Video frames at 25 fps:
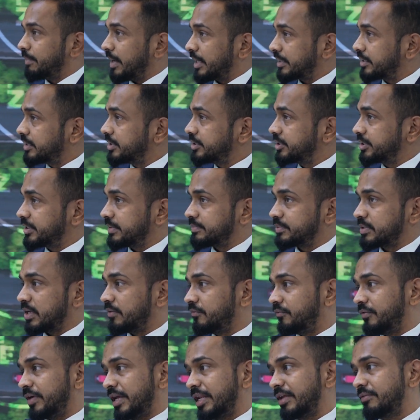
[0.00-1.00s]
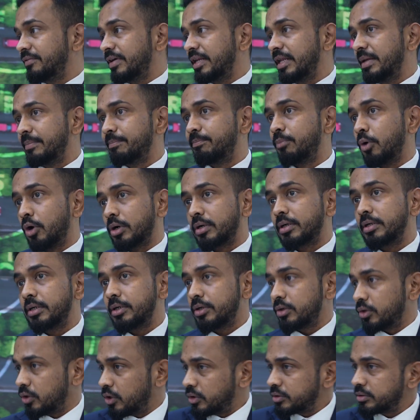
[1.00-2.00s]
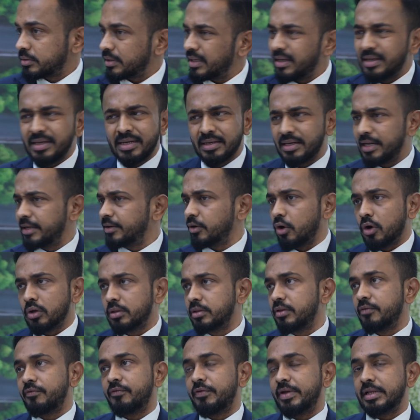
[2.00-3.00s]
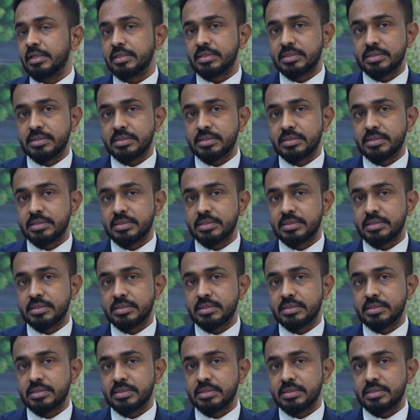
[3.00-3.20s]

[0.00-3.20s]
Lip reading: partnerships are very, very important, not in all the fields.